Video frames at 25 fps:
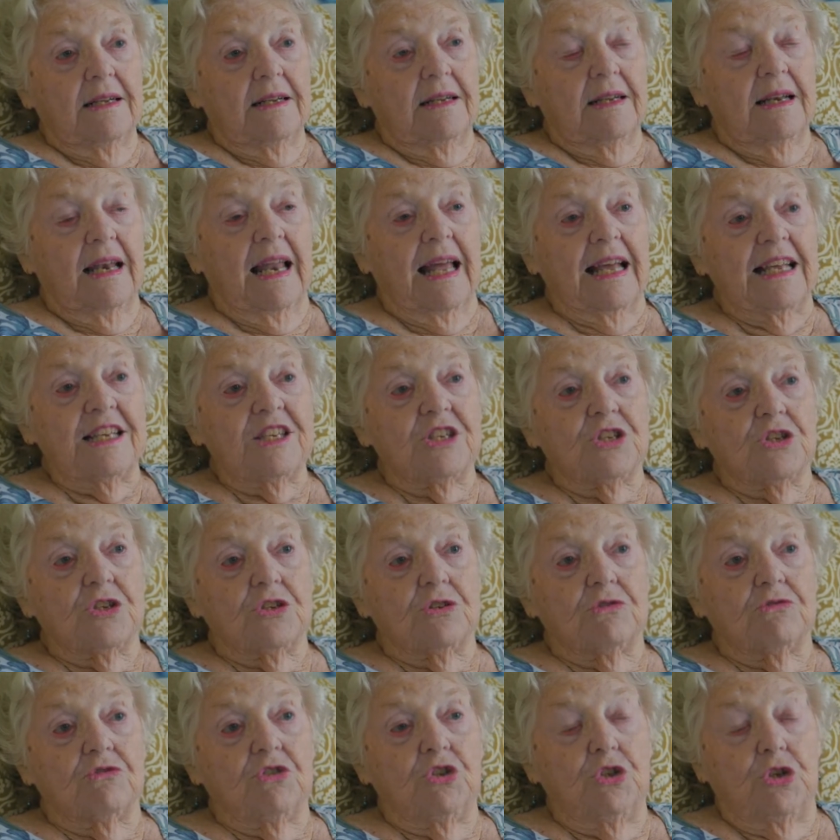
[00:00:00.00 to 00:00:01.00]
Last
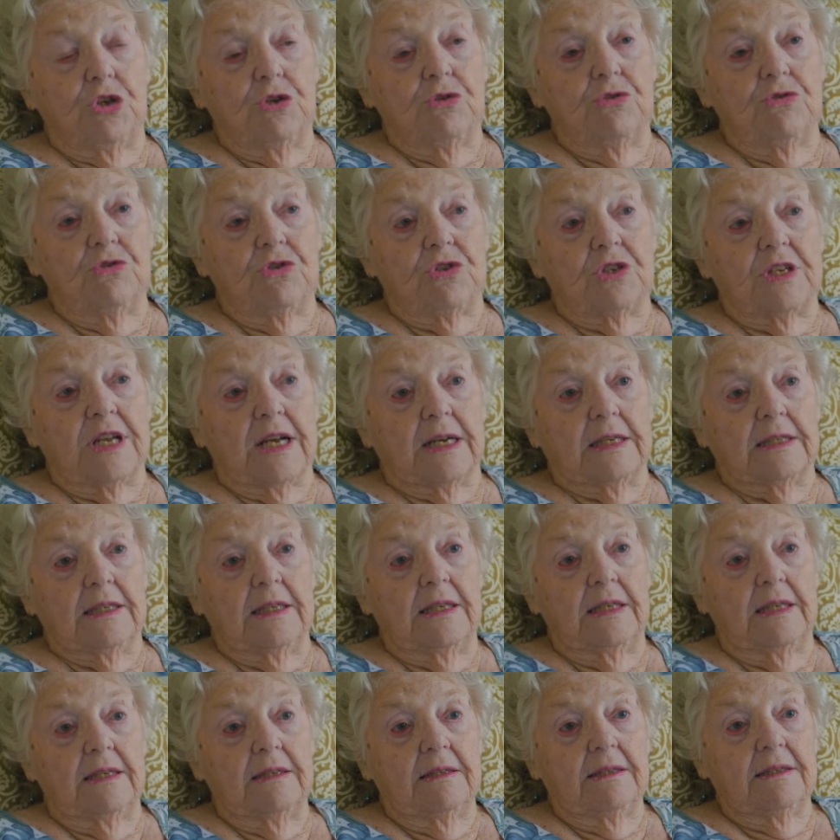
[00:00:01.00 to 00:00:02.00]

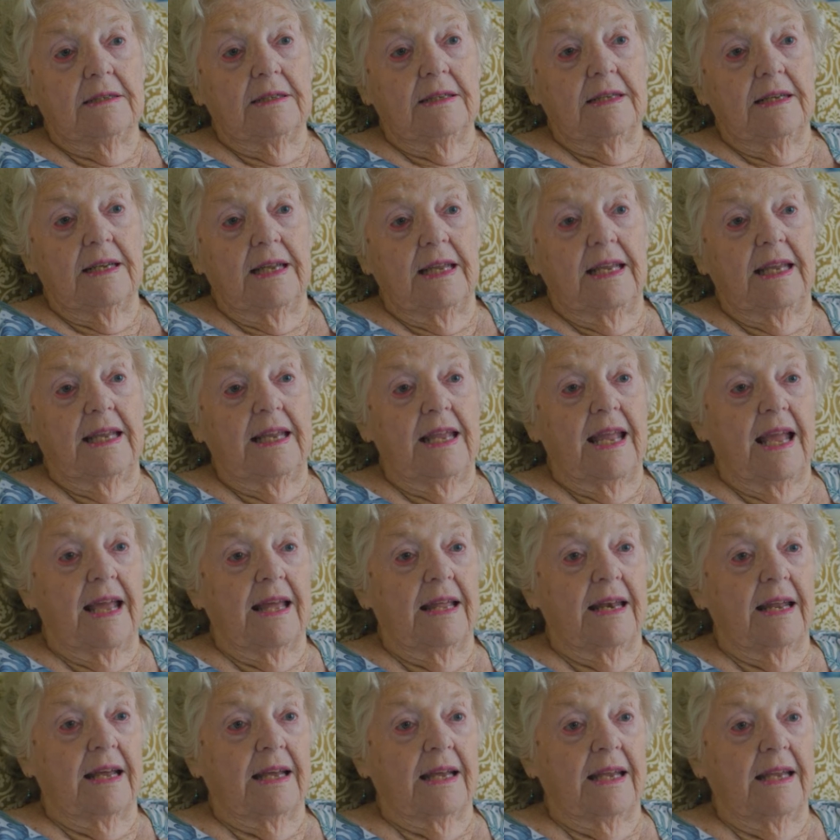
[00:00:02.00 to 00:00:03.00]
Tuesday, he
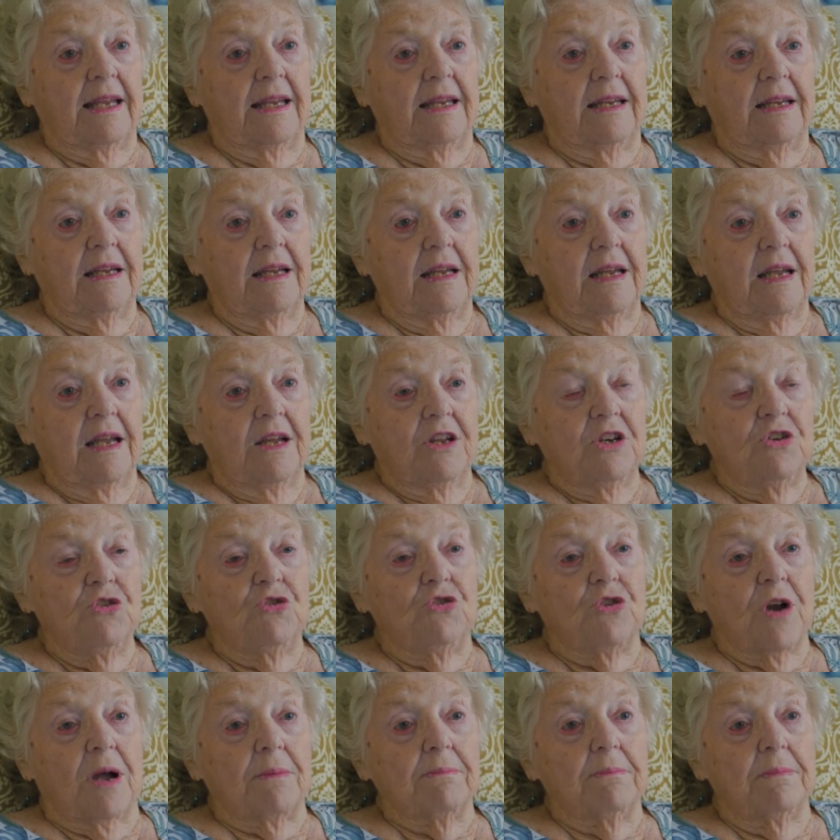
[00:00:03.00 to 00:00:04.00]
had a
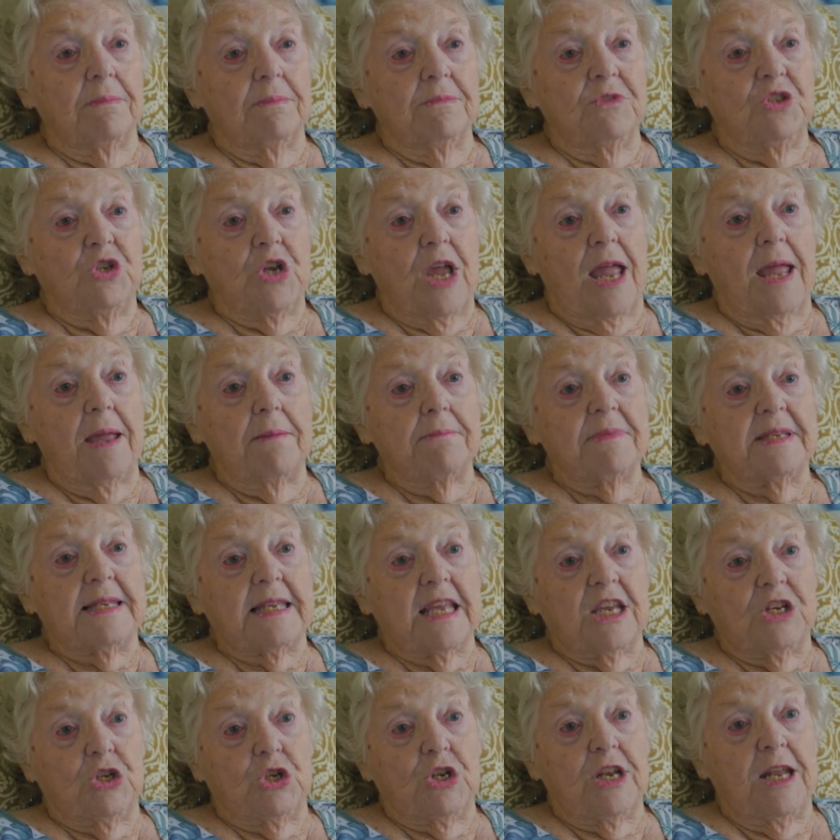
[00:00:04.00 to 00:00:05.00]
drum jam
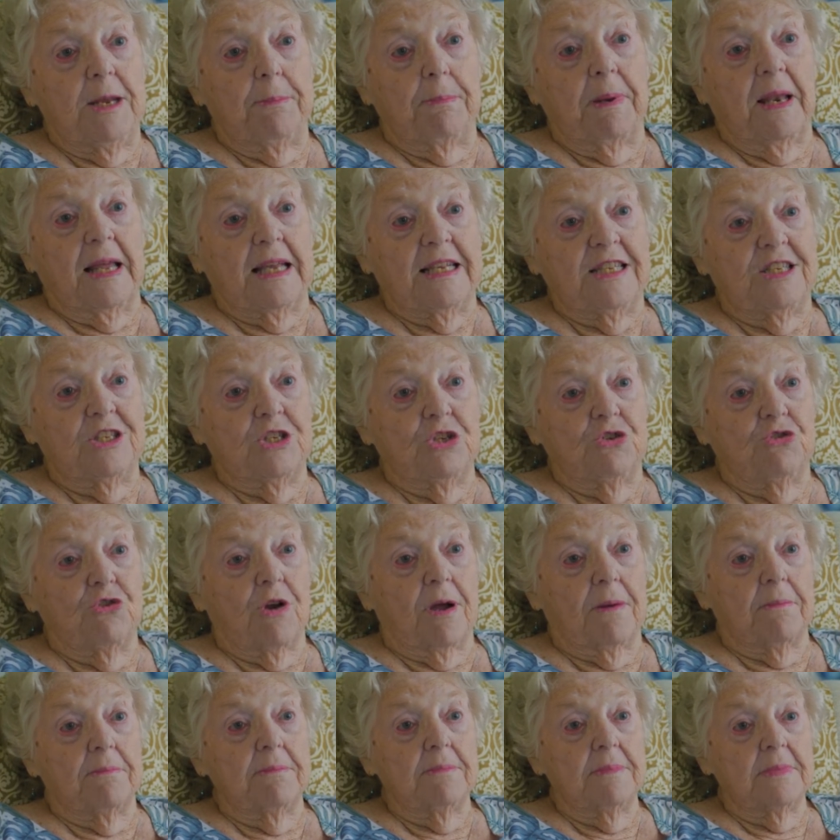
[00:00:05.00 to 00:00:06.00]
session. He plays the
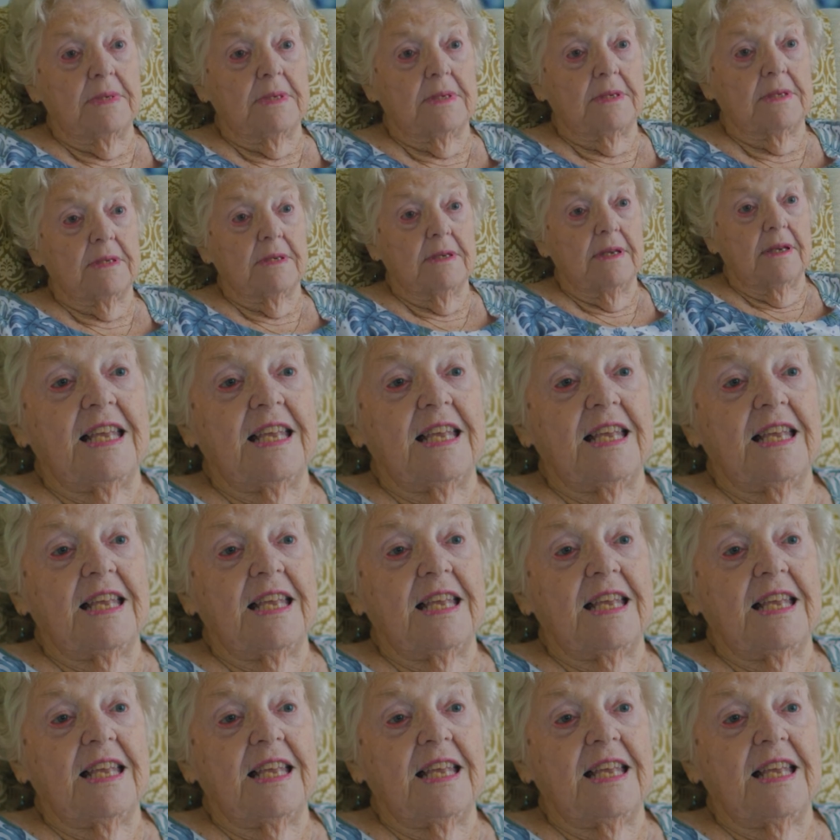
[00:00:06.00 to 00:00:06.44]
drums.